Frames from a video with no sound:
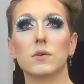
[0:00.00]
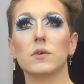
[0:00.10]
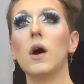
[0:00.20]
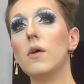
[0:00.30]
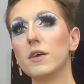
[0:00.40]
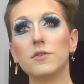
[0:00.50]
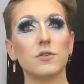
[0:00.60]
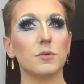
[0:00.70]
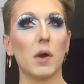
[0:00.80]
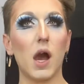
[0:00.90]
Oh, that's
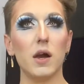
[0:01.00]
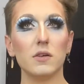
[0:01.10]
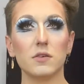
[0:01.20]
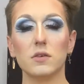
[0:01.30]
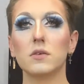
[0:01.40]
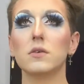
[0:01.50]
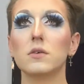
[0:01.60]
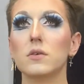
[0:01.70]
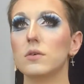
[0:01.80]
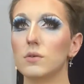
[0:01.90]
not too bad.
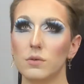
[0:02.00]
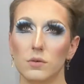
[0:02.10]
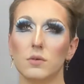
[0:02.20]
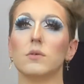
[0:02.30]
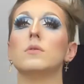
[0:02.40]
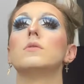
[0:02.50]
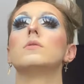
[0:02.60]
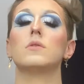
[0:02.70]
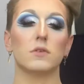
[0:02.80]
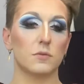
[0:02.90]

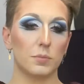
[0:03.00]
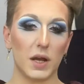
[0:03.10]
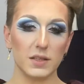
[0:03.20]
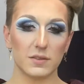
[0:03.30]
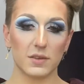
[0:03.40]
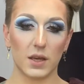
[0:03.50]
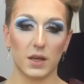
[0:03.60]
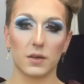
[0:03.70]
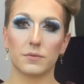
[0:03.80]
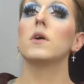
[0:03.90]
Ooh,
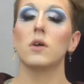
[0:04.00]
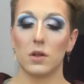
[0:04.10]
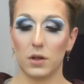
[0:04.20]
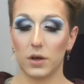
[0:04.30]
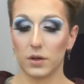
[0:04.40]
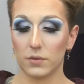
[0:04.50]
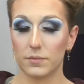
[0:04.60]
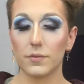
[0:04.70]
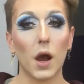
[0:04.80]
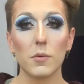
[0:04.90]
spicy. Look,
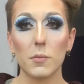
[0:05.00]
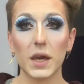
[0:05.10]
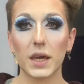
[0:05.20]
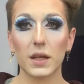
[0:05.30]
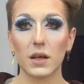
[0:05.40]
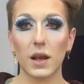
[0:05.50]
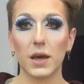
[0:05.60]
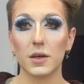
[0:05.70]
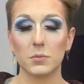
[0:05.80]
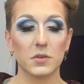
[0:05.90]
I'm not making any
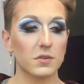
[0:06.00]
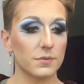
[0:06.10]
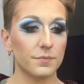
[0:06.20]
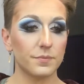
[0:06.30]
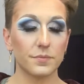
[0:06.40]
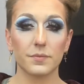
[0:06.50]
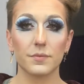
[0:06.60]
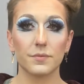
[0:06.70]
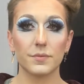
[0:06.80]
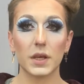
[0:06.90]
claims.
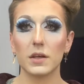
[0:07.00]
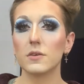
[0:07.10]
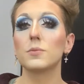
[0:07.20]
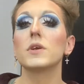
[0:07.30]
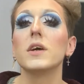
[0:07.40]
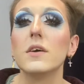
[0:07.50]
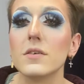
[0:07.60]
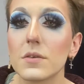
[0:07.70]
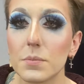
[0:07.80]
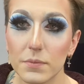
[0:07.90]
It is what it
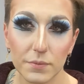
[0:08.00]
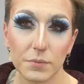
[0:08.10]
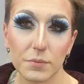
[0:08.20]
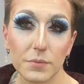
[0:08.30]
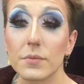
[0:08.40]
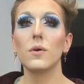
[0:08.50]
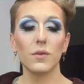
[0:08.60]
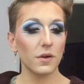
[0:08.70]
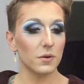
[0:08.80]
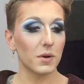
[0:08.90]
is.
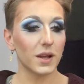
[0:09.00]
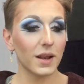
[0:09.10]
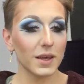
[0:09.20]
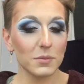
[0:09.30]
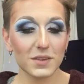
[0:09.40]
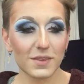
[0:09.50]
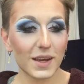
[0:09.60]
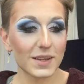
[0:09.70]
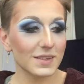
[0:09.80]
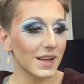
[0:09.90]
Although my claim is
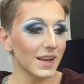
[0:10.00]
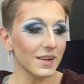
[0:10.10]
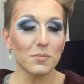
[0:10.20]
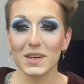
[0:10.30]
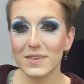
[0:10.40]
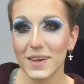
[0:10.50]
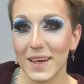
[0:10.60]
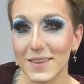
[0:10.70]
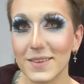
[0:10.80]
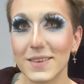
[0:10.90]
that it's a little bit
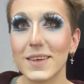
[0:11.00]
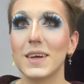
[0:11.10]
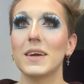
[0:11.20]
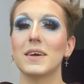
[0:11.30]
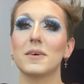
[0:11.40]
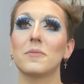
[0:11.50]
tasty.